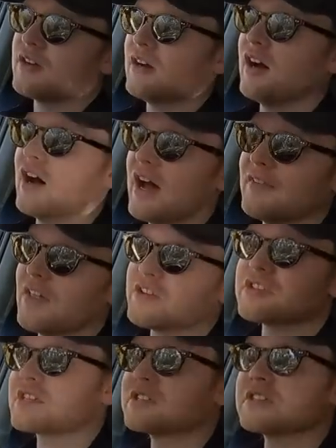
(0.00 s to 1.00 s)
And
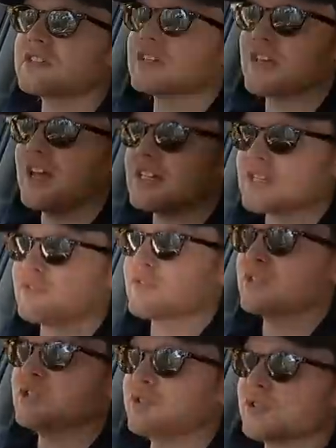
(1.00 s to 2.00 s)
that just isn't the case for
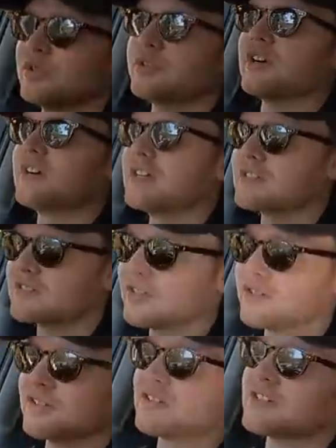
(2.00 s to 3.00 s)
the new Kluger. It's
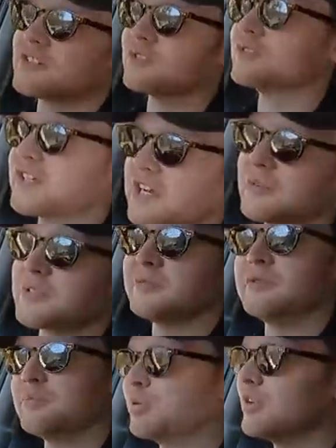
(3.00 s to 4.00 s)
certainly still set up
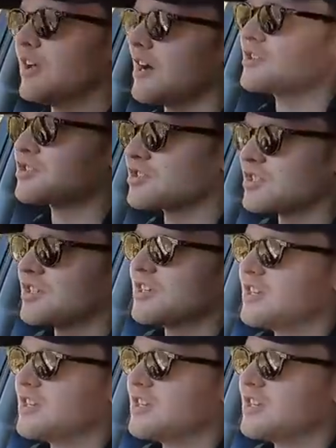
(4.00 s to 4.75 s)
to be plush.